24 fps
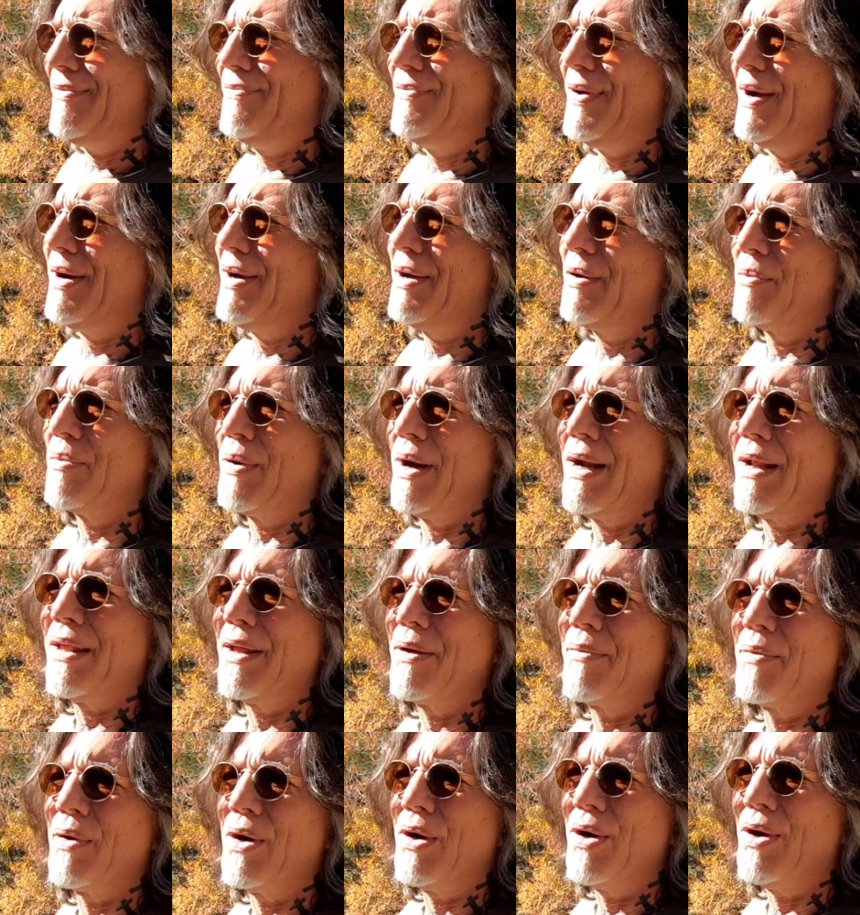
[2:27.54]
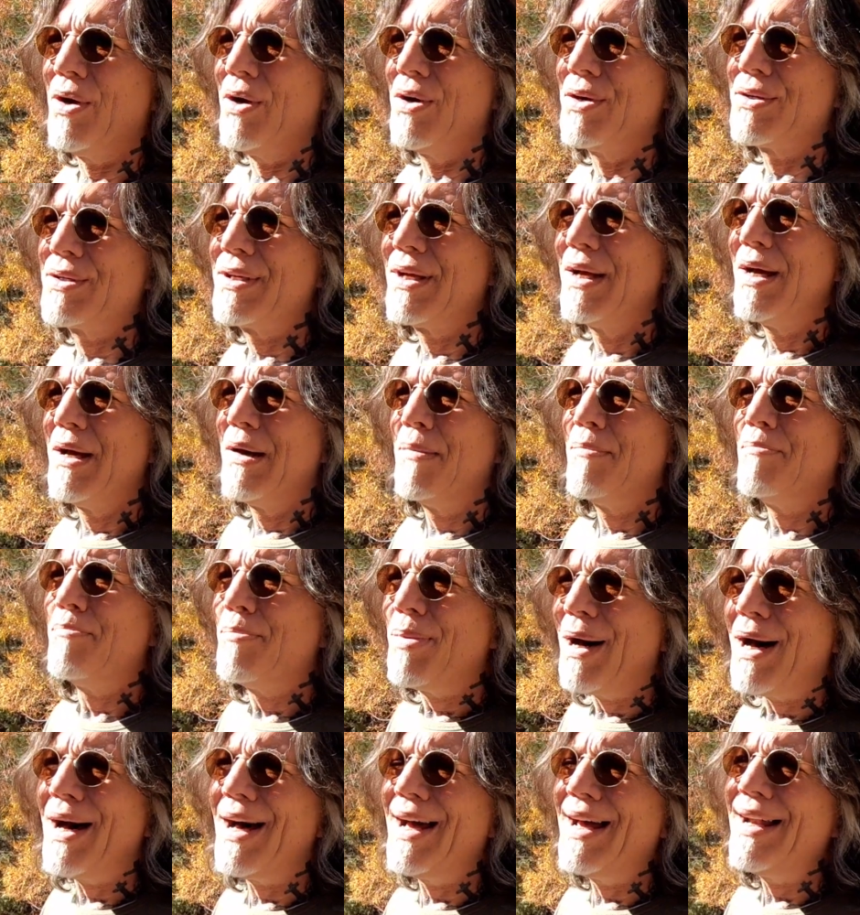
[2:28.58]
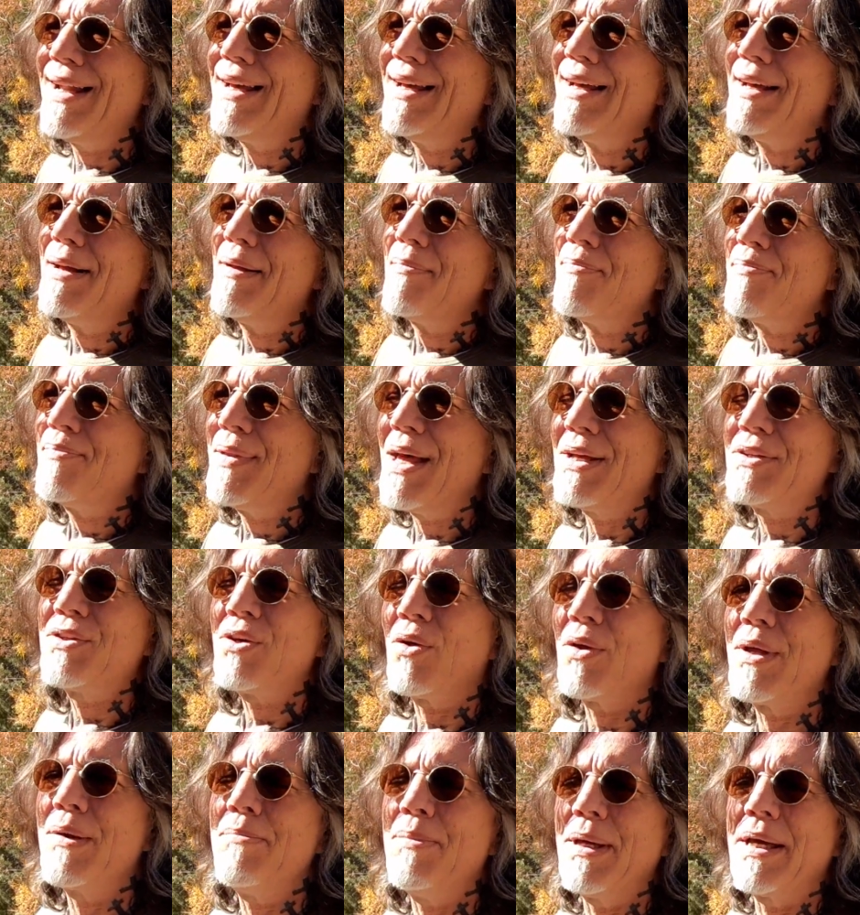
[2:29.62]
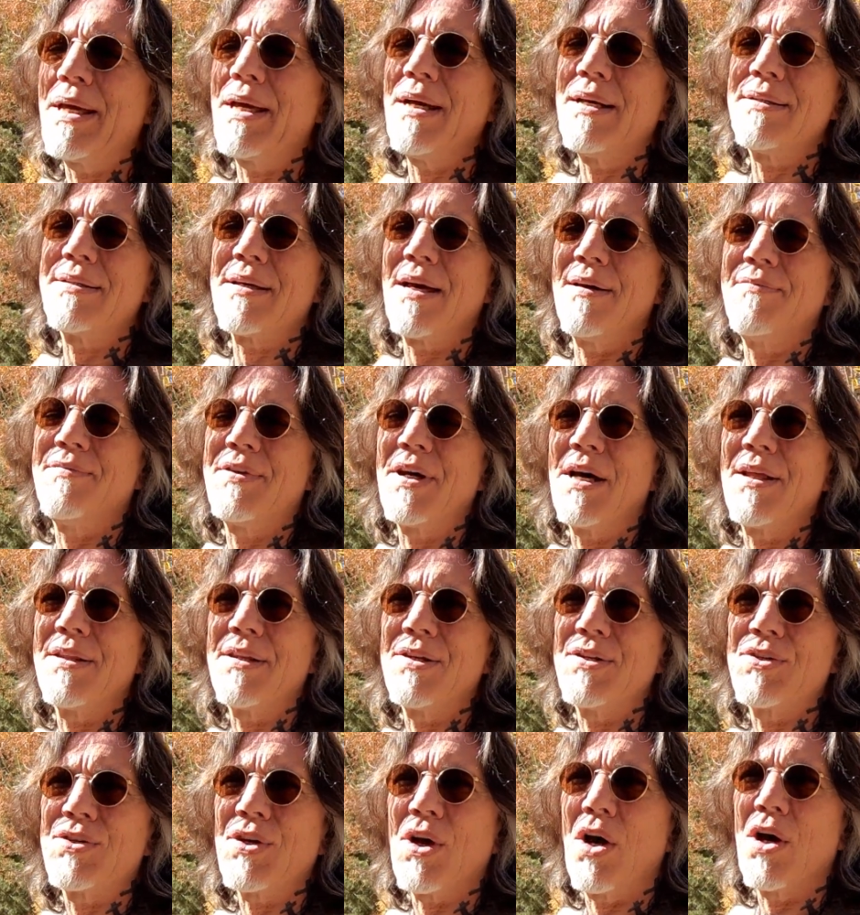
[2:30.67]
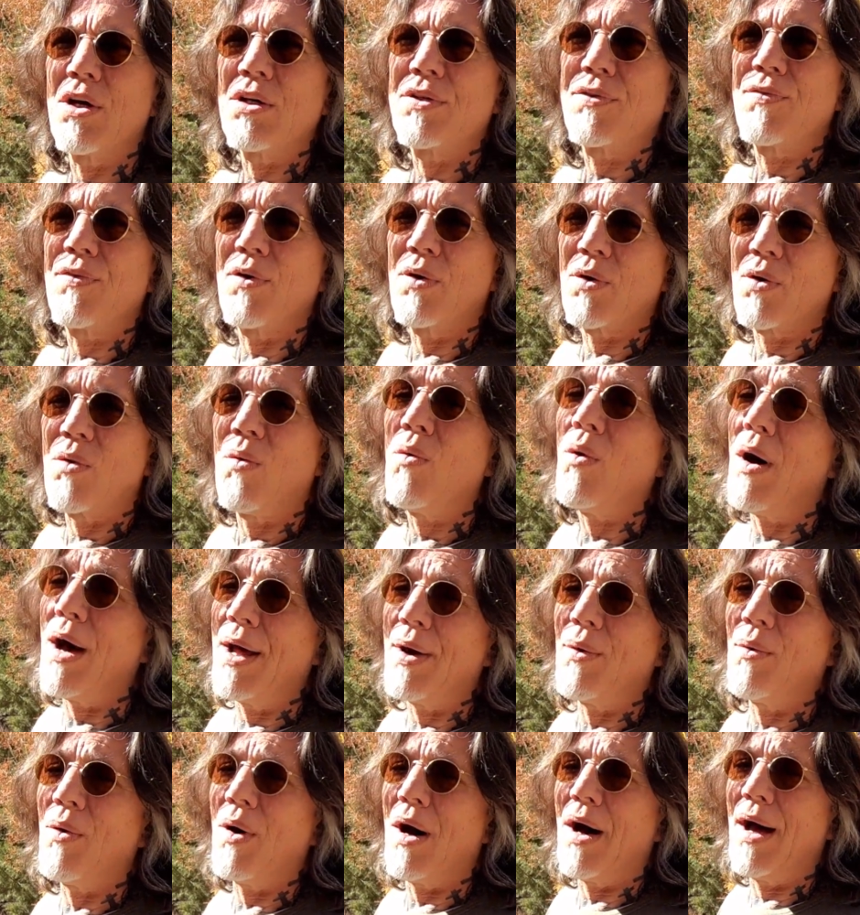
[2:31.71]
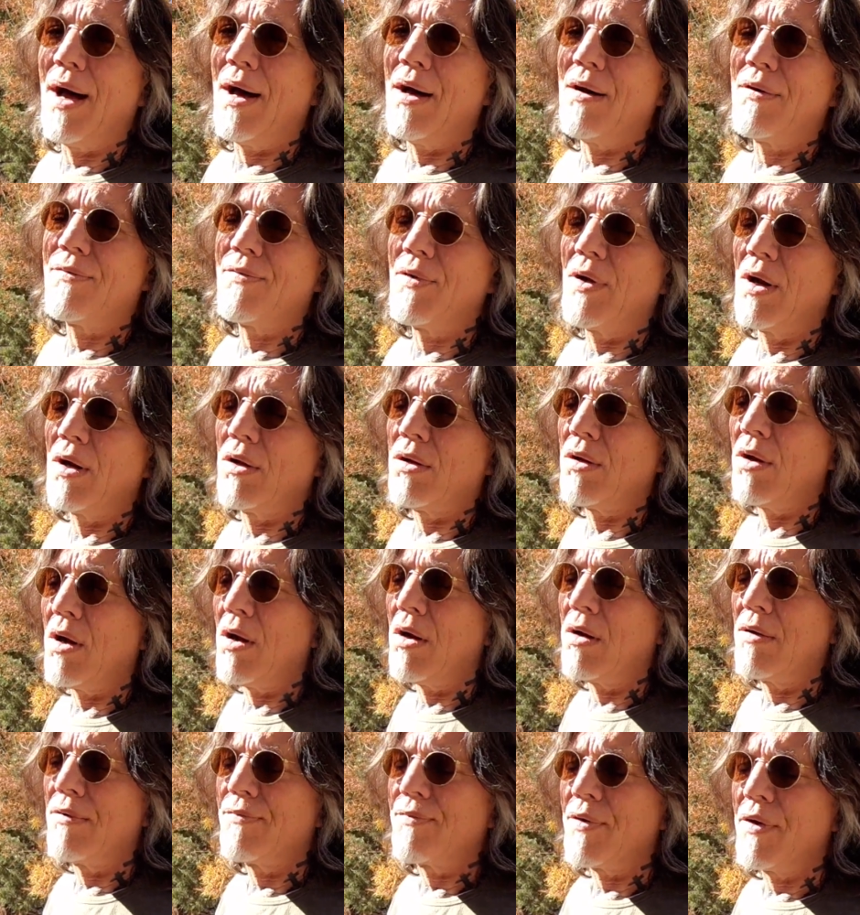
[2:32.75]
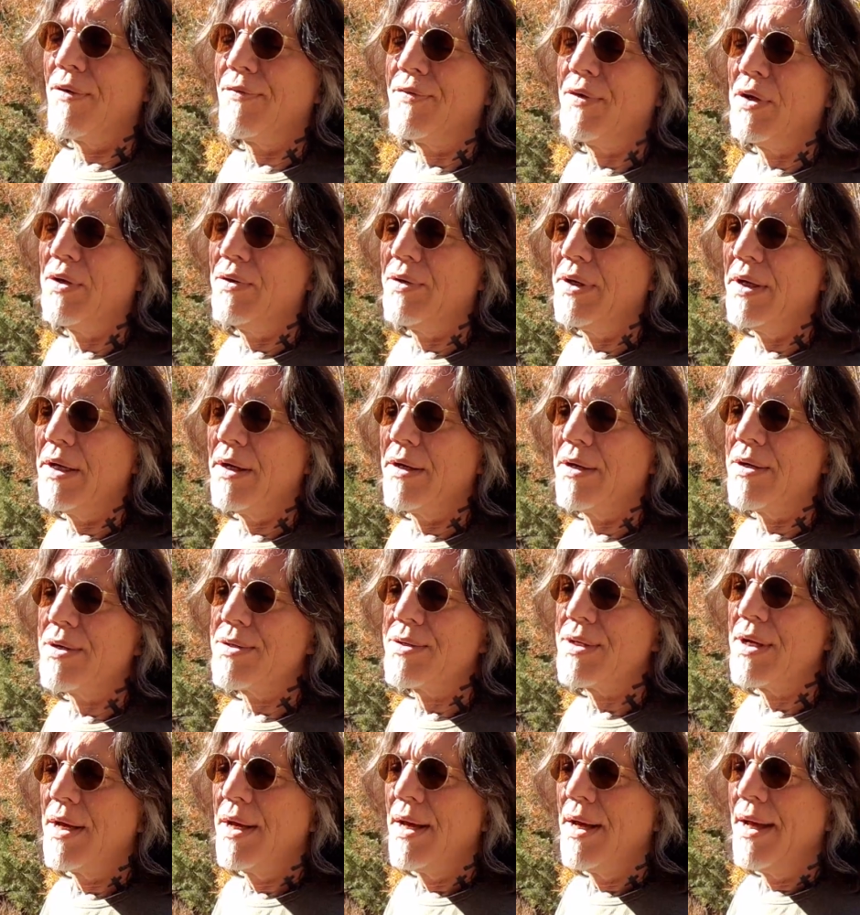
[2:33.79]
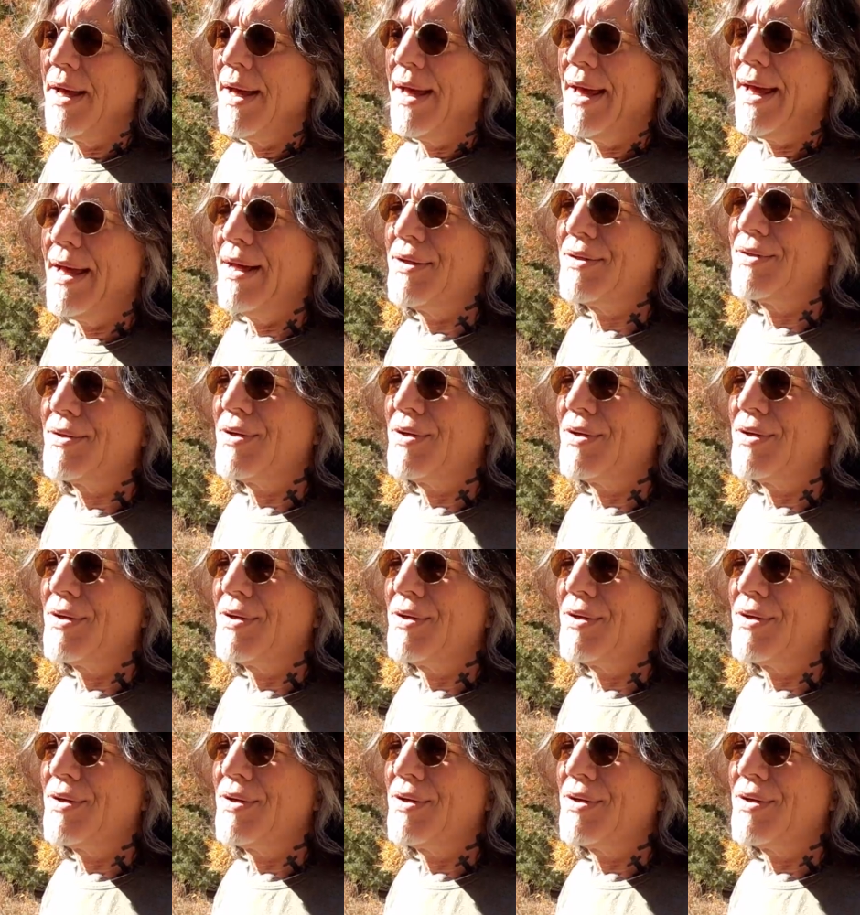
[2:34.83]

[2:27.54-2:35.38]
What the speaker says: very rarely rehearse, but that's only because I've done the songs for quite a while, for a few years. And